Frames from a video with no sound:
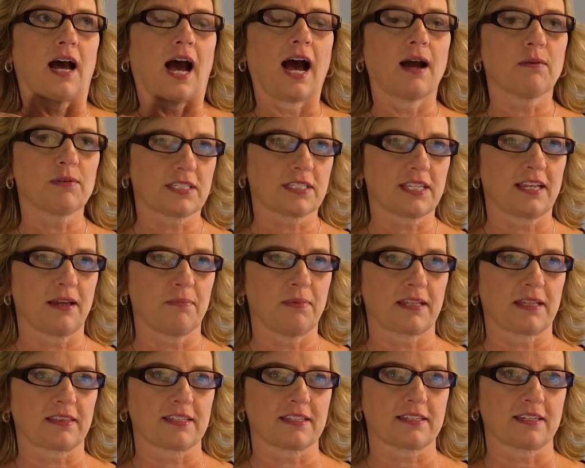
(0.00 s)
I was thinking
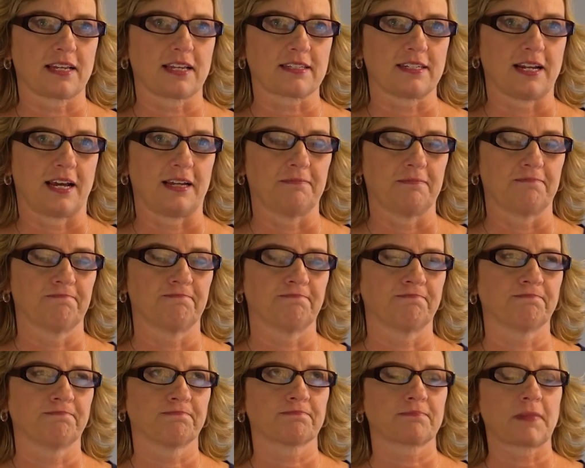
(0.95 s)
about this last night.
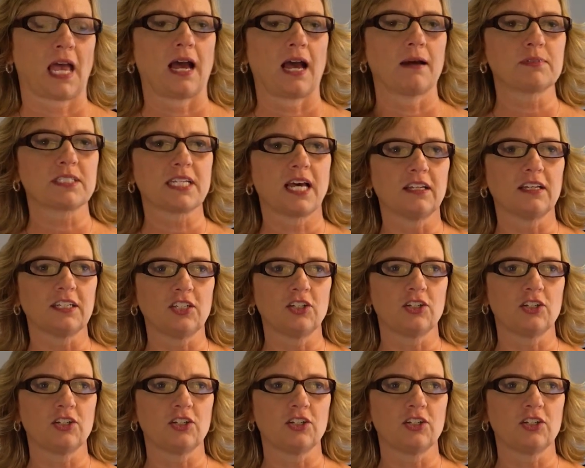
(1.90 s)
I'm telling